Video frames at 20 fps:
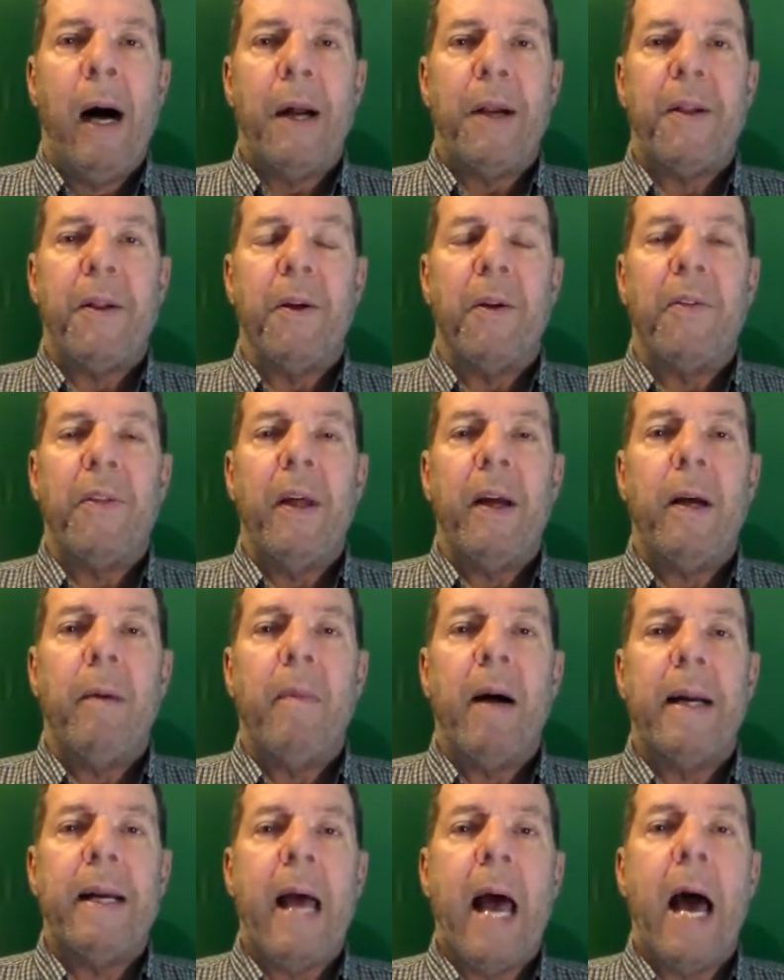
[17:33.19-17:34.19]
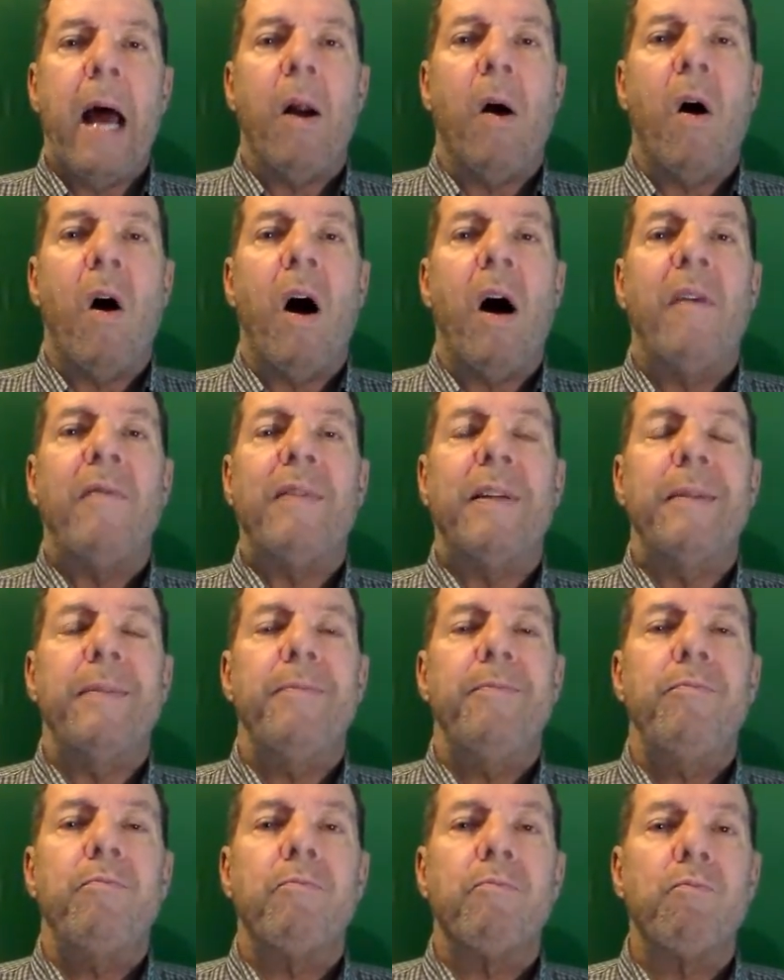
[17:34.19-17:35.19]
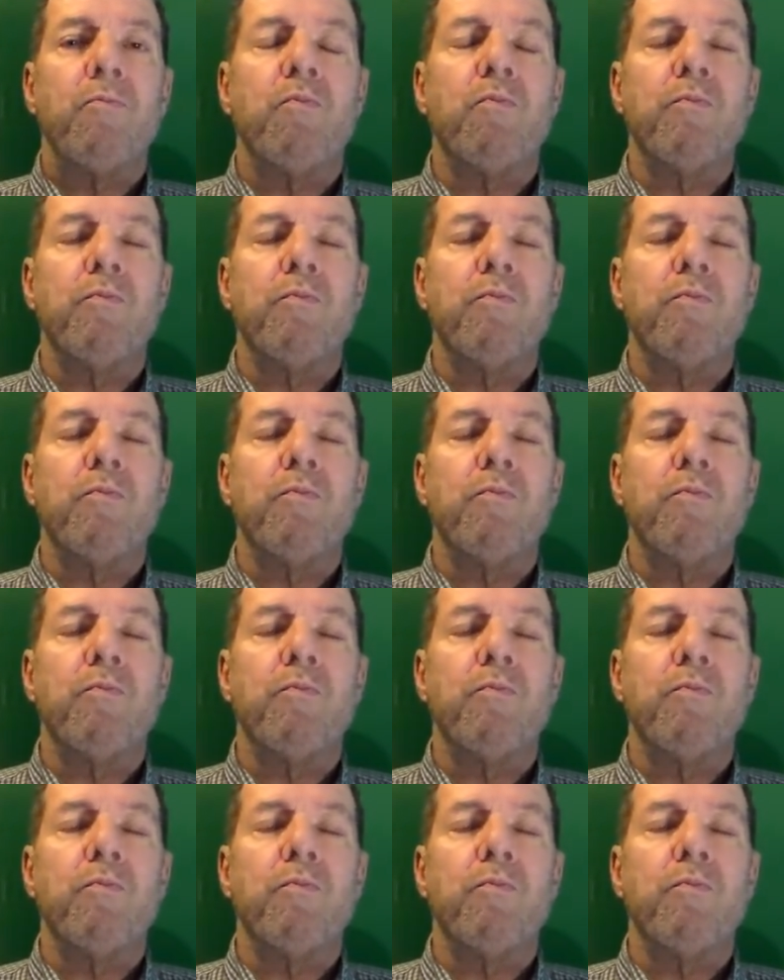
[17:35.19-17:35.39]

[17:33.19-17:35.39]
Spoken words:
I still think of my dad often,